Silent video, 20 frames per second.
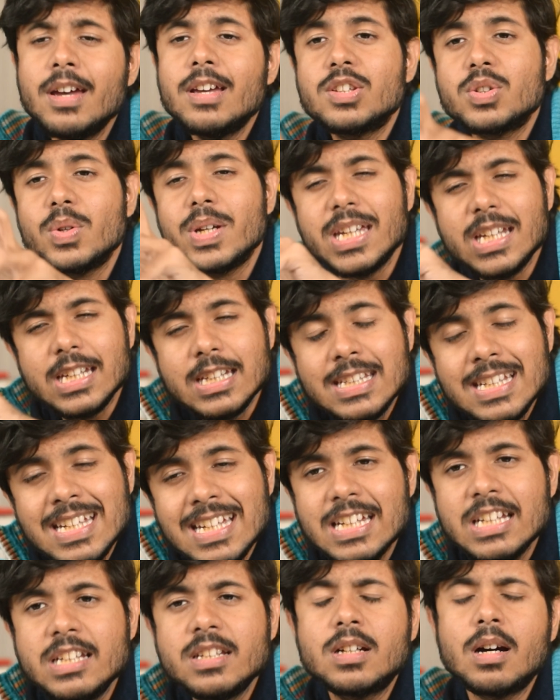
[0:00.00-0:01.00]
So
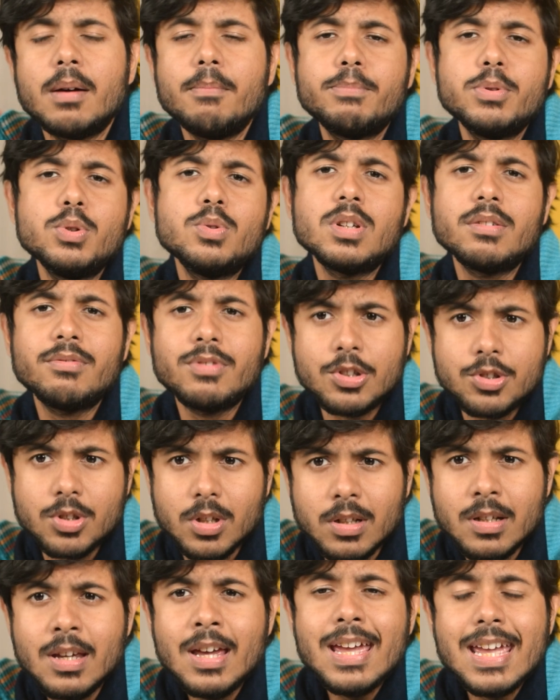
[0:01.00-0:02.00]
indeed, computer
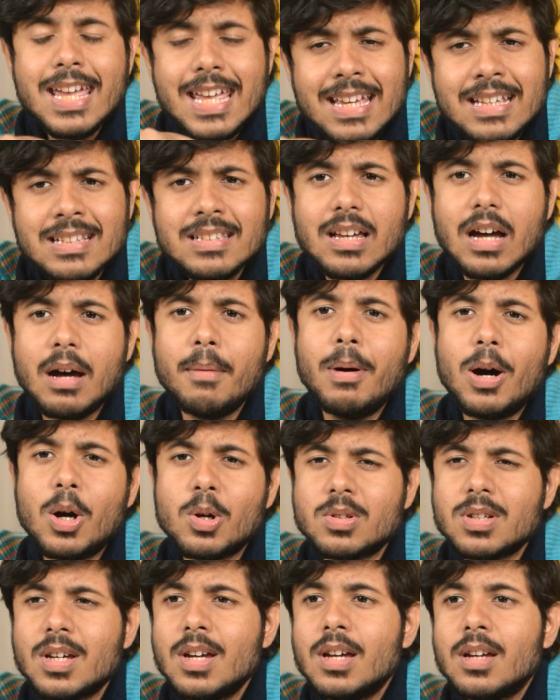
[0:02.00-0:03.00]
vision is
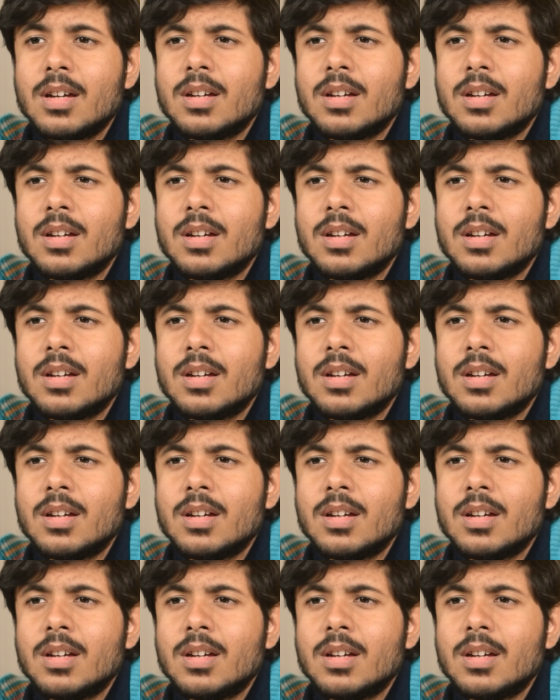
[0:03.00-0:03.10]
about